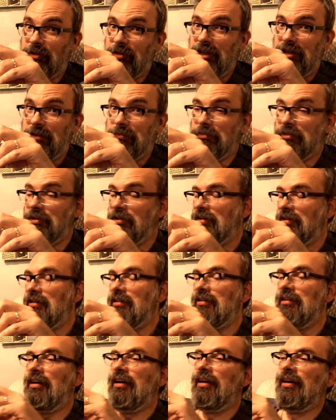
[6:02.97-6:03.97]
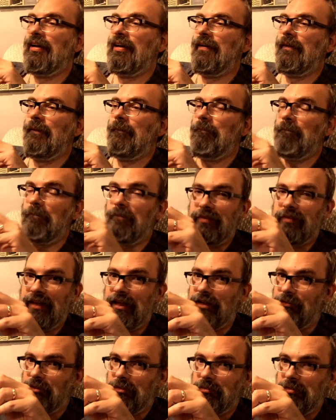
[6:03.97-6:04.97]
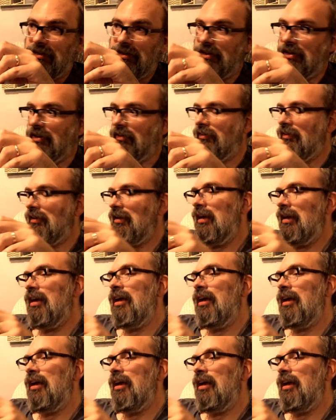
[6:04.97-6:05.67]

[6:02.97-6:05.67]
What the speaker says: freaking book. That would be this.